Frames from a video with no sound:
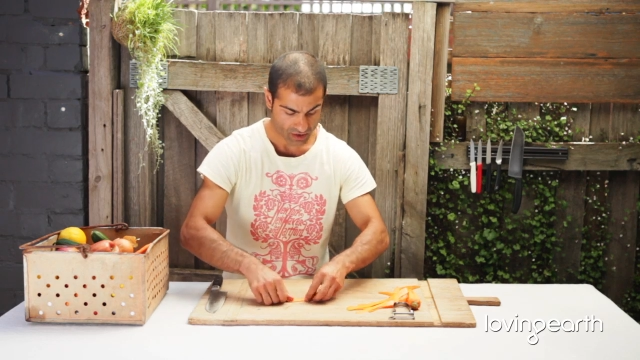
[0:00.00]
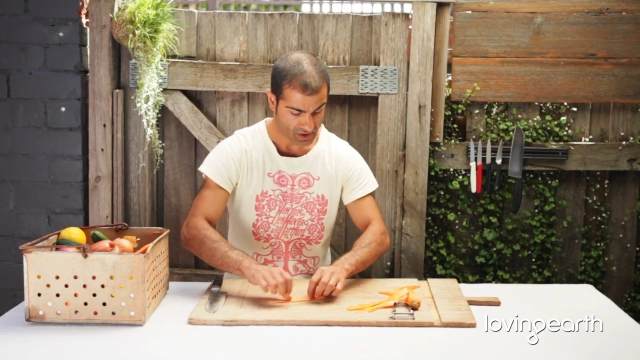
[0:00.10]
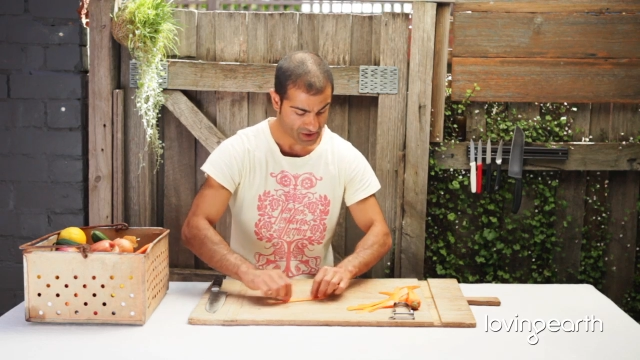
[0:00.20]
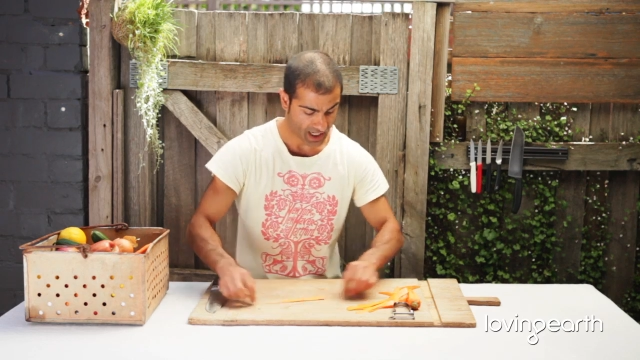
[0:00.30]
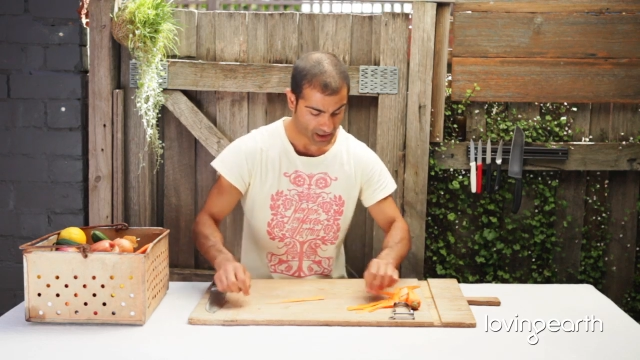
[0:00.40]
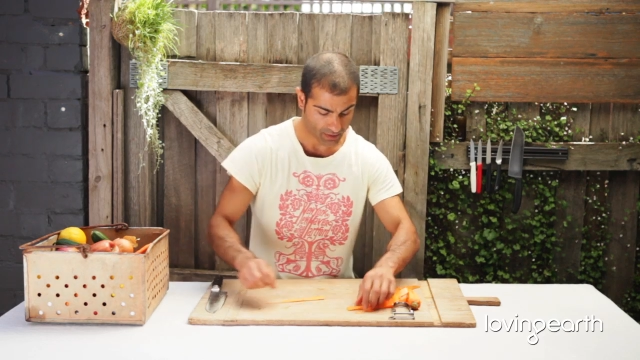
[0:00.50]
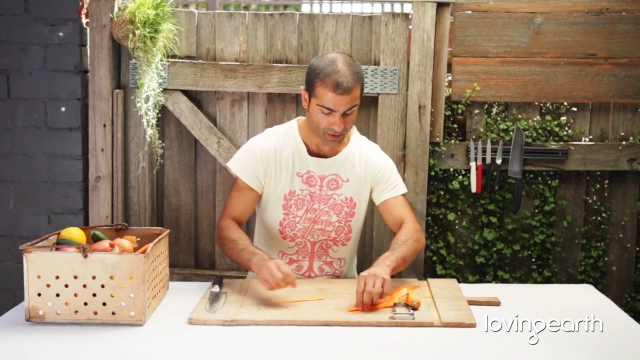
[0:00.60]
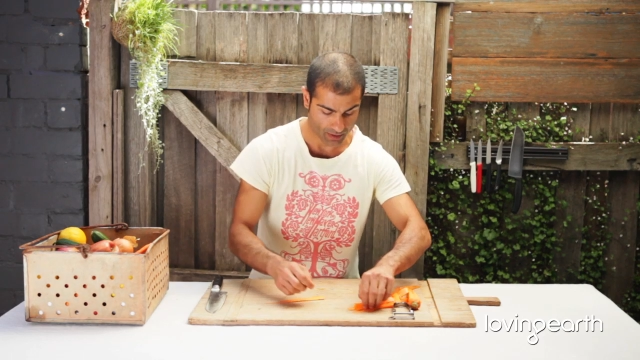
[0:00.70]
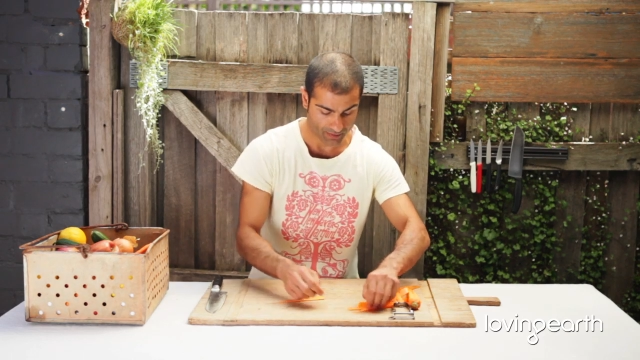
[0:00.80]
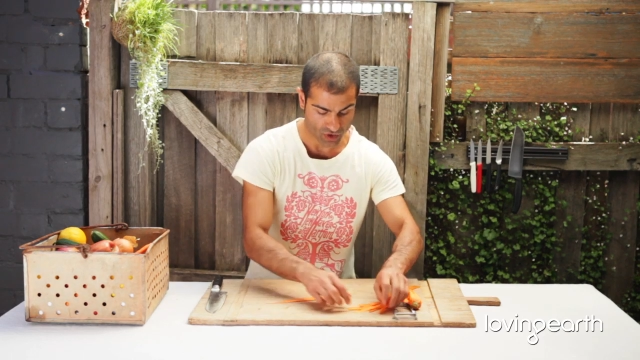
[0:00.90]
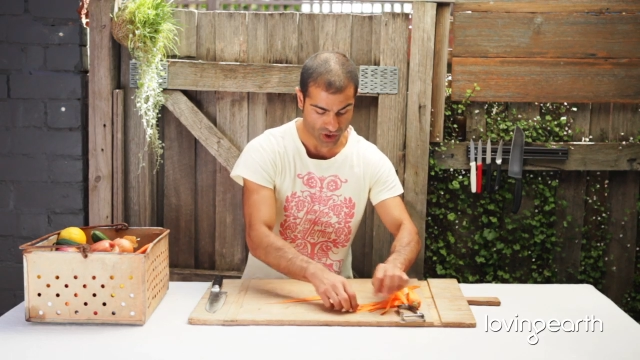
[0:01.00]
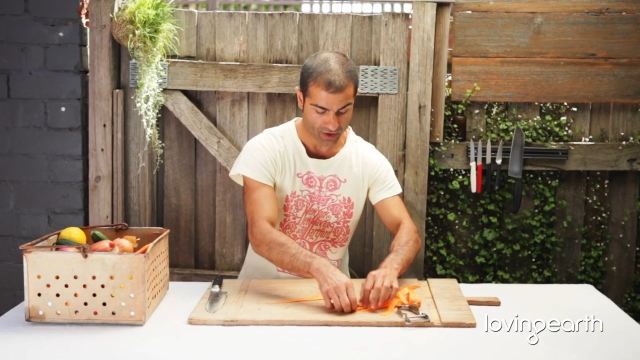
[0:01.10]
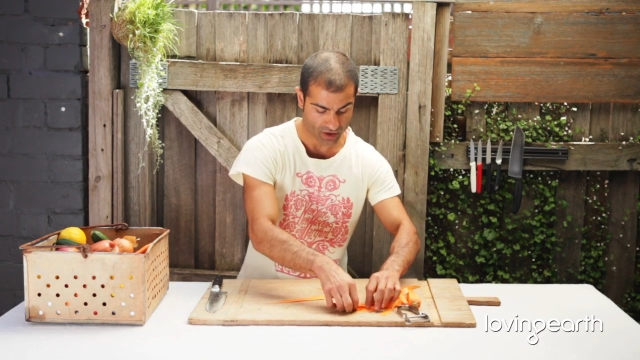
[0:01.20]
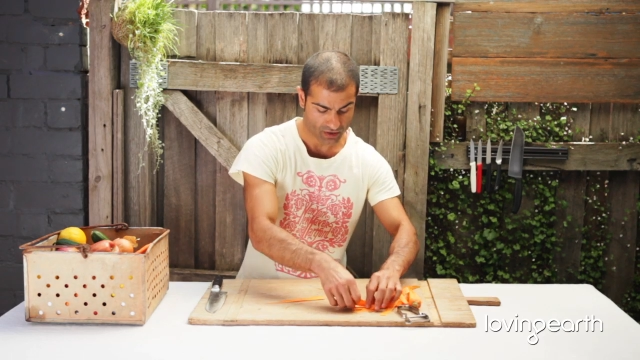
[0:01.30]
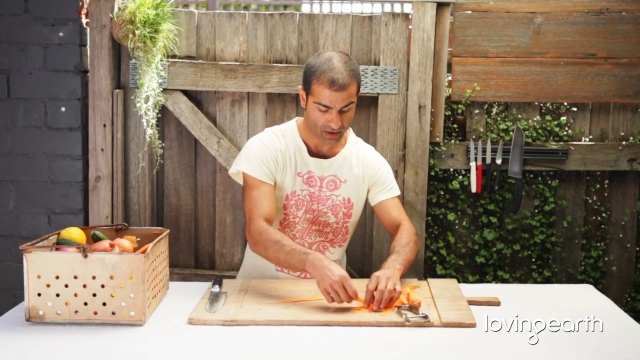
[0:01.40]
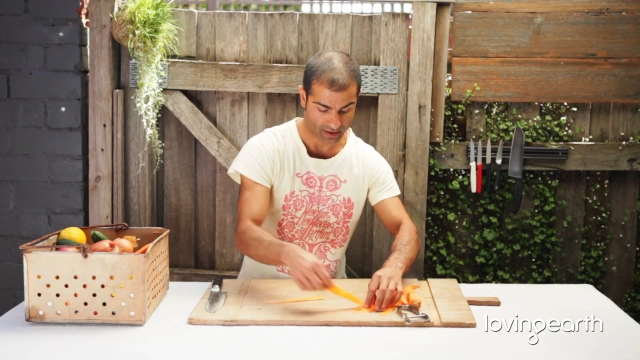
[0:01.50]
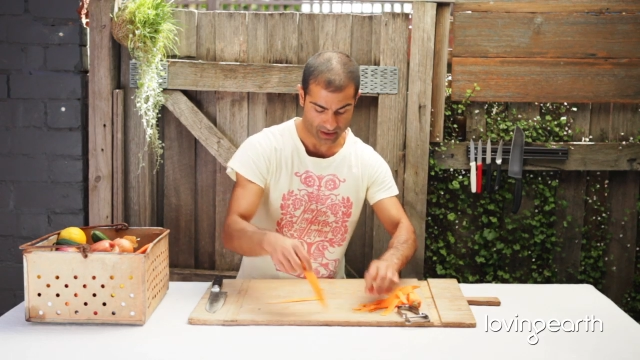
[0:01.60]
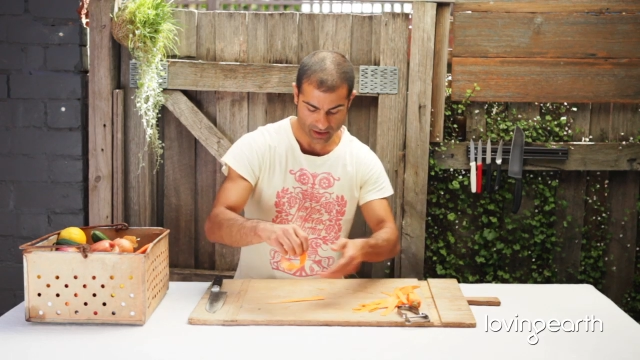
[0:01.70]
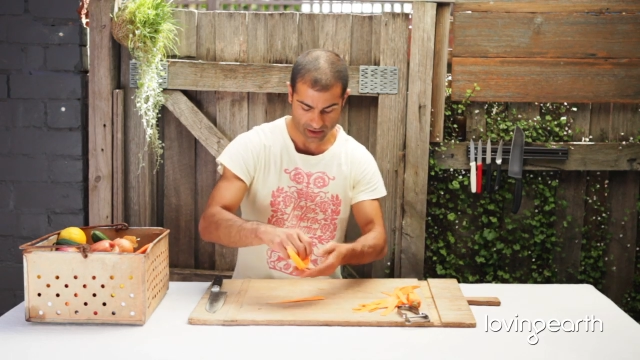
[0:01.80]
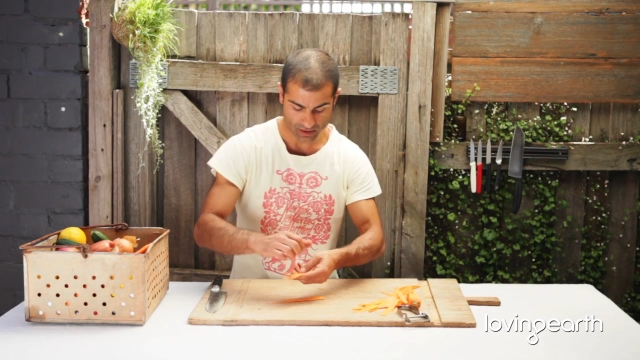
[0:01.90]
stack them on top of each other like
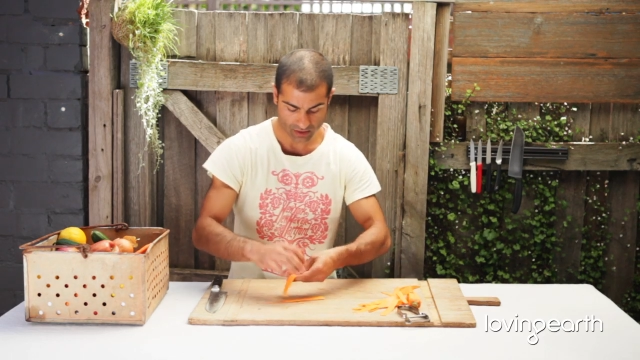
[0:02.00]
this.